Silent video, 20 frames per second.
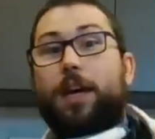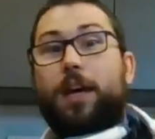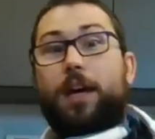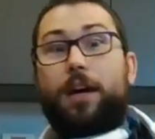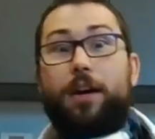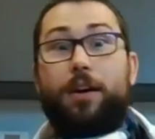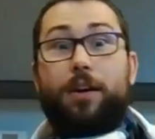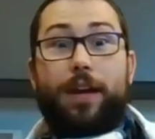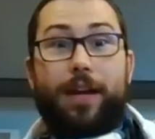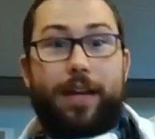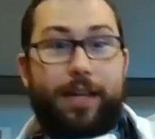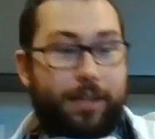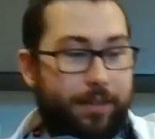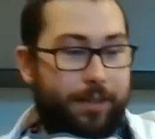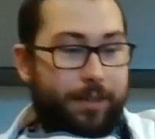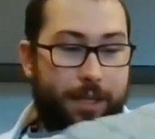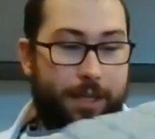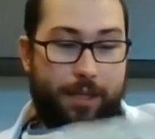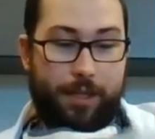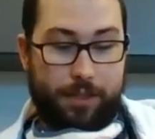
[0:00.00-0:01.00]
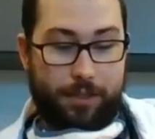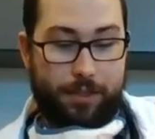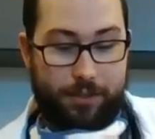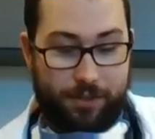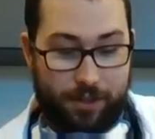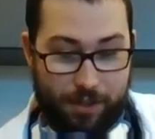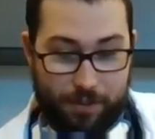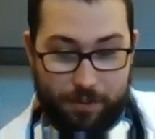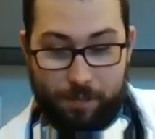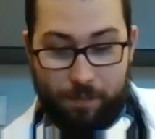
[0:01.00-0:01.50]
All right,
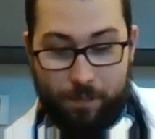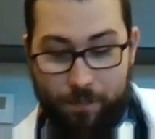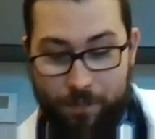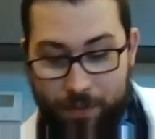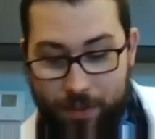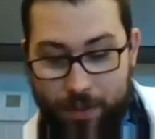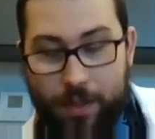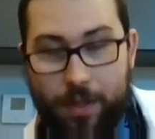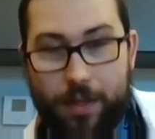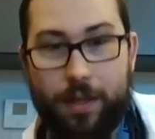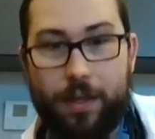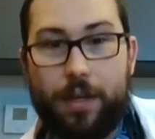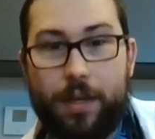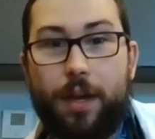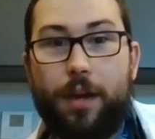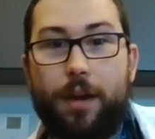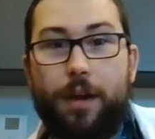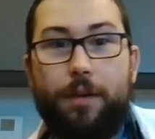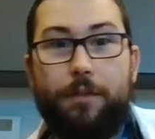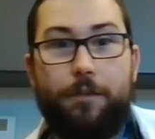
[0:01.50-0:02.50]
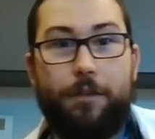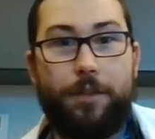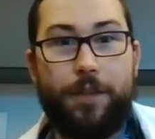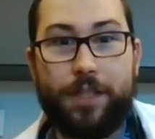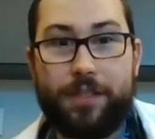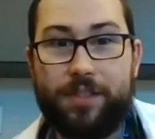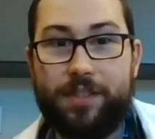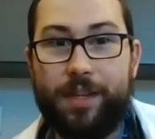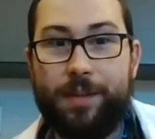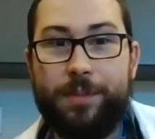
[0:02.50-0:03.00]
so for
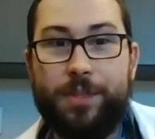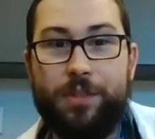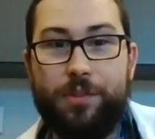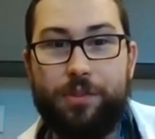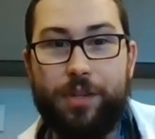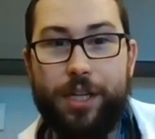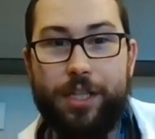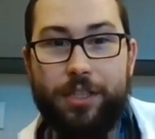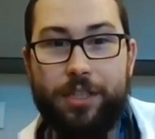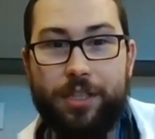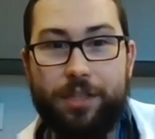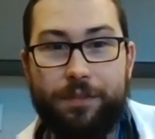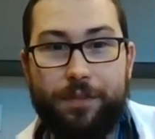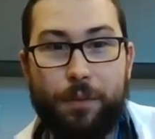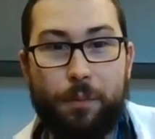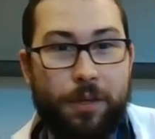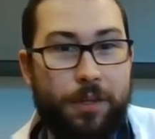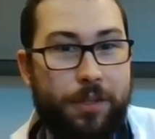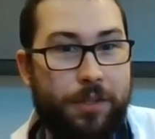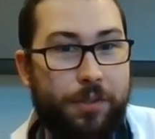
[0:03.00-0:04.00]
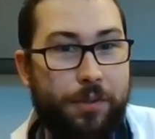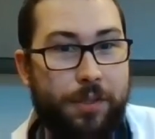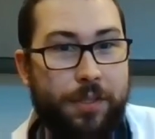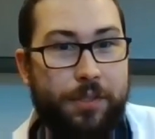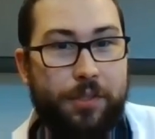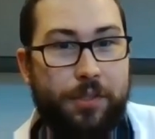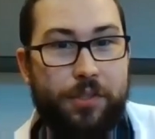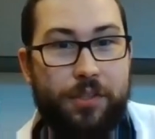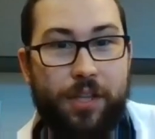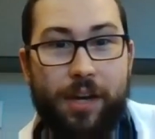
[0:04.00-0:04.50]
this demonstration, if you want to do it
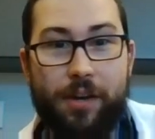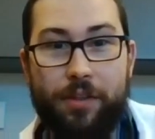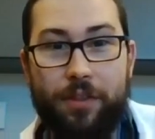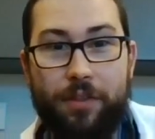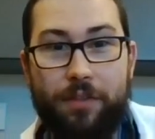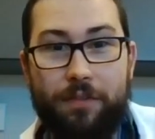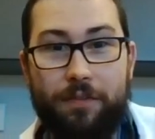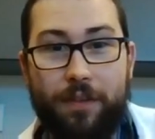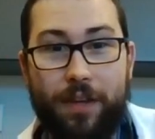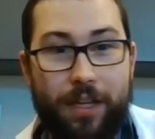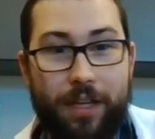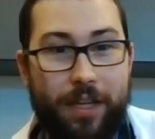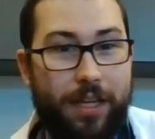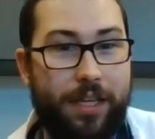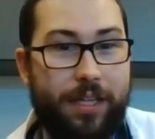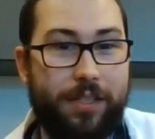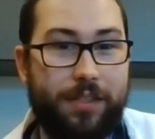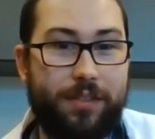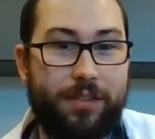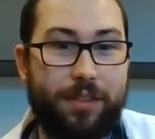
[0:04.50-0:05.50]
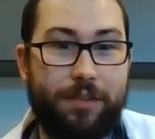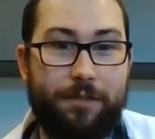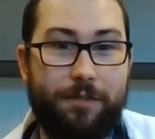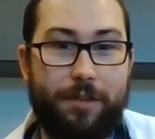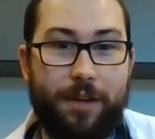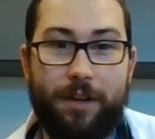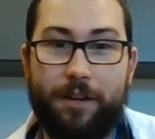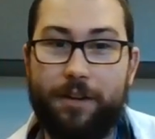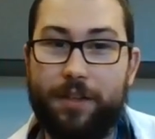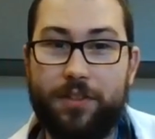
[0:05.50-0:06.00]
yourself, it is
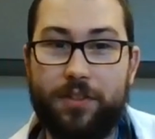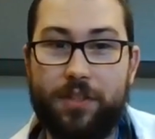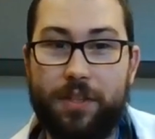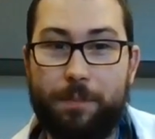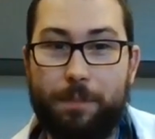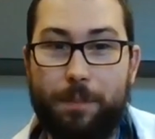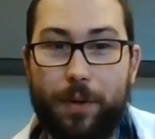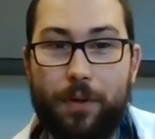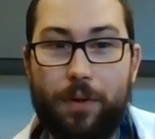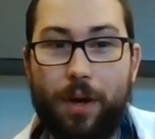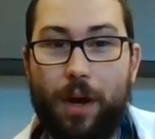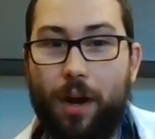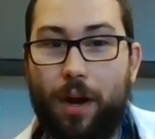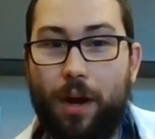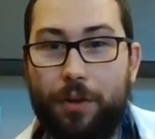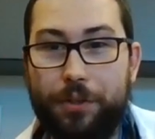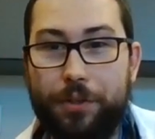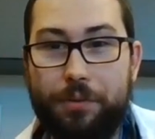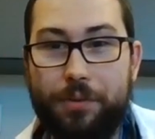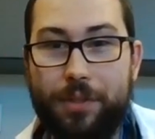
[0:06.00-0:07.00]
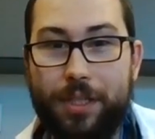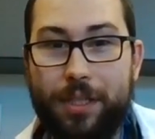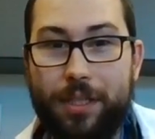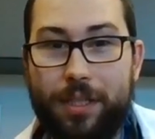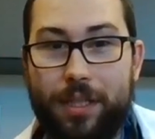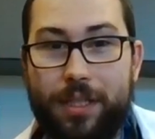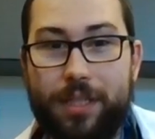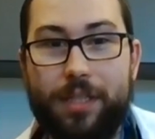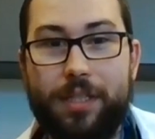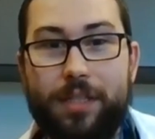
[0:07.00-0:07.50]
very simple. All you need
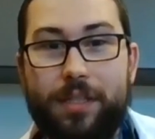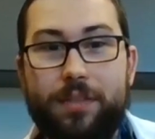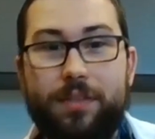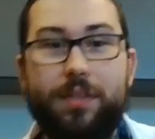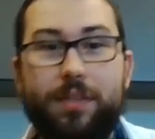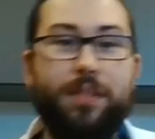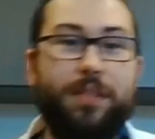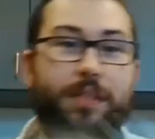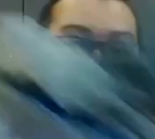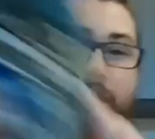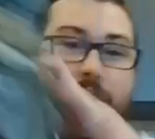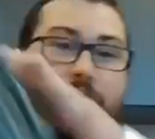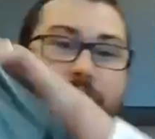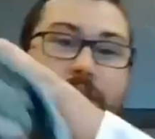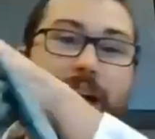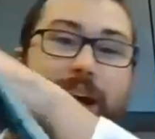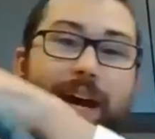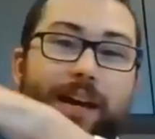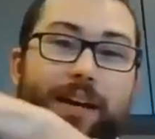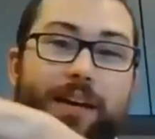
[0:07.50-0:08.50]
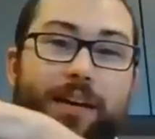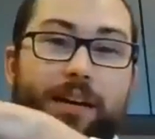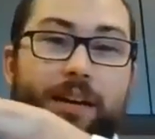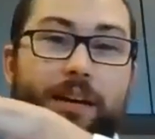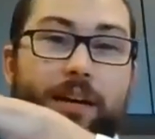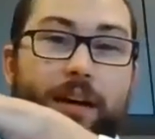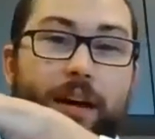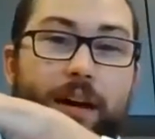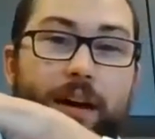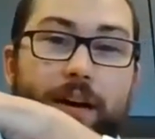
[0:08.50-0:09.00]
is a stack
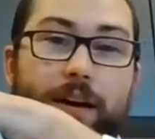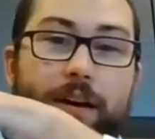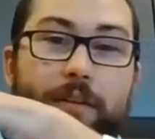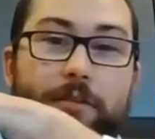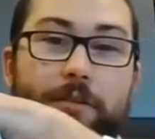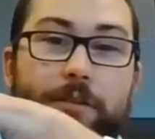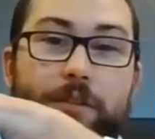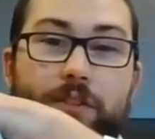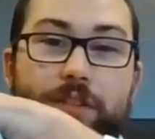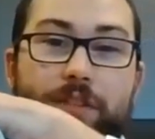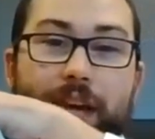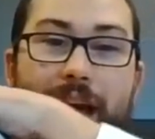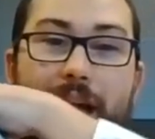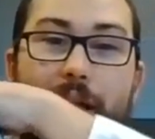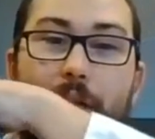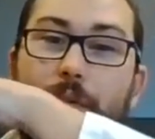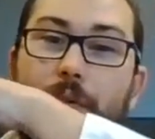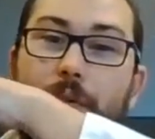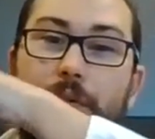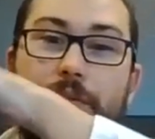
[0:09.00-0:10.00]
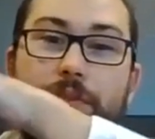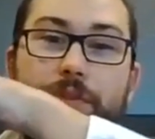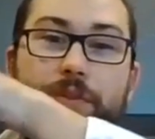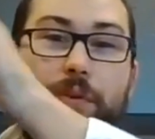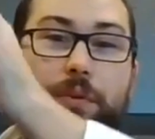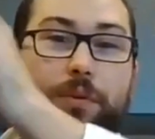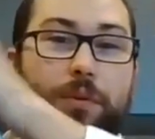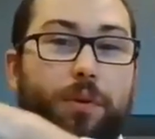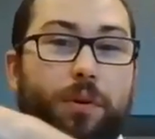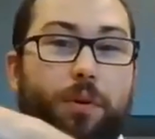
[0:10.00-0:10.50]
of towels
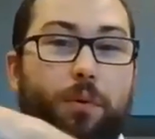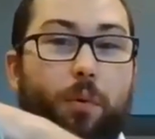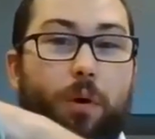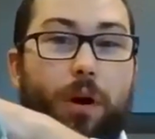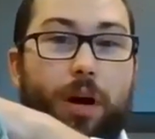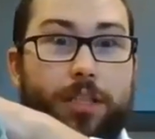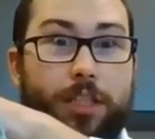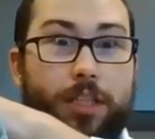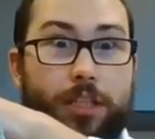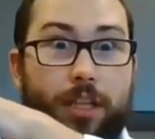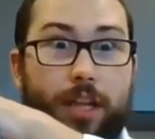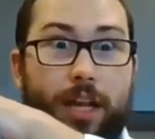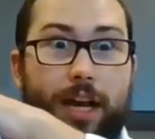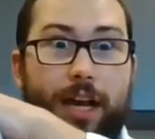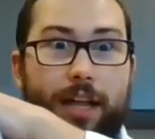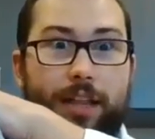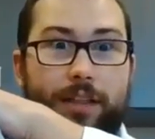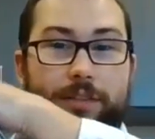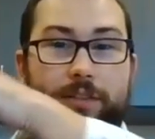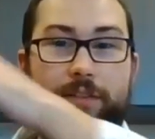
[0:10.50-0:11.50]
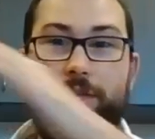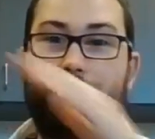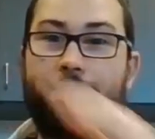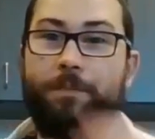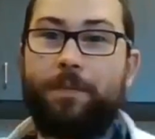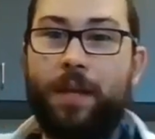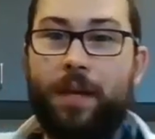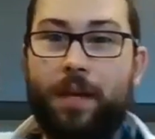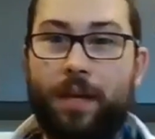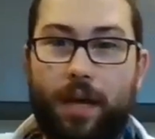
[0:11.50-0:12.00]
or washcloths.
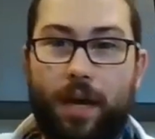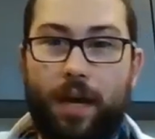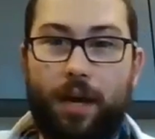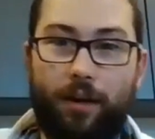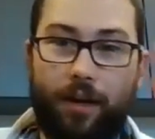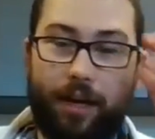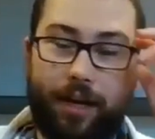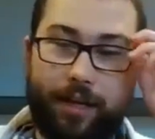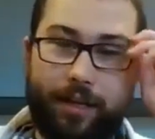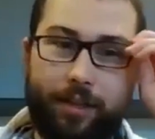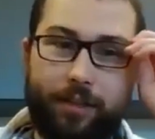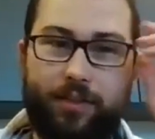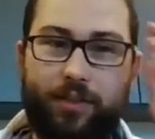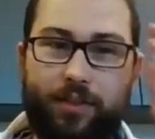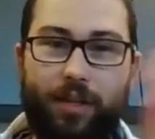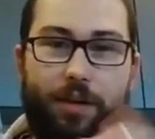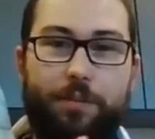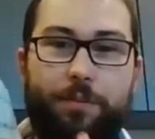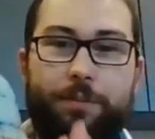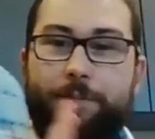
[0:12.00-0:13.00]
All right, so